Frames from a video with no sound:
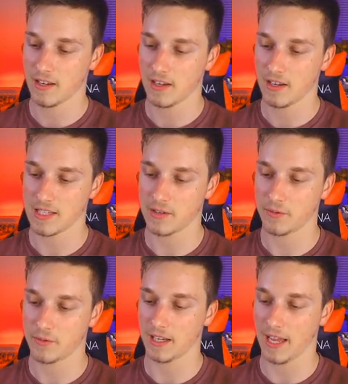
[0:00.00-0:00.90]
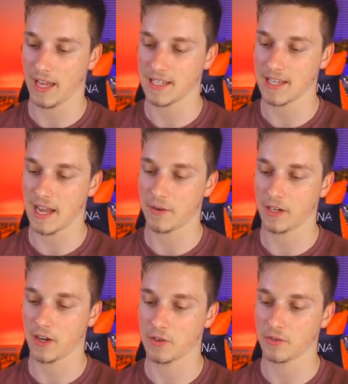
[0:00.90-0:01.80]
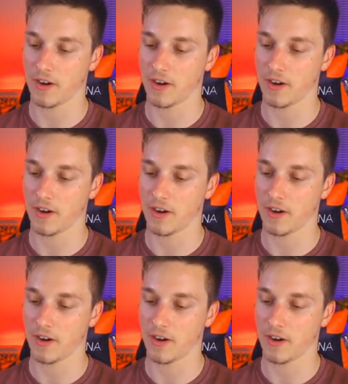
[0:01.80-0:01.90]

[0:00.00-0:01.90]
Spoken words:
Let's see if we can get our Ghost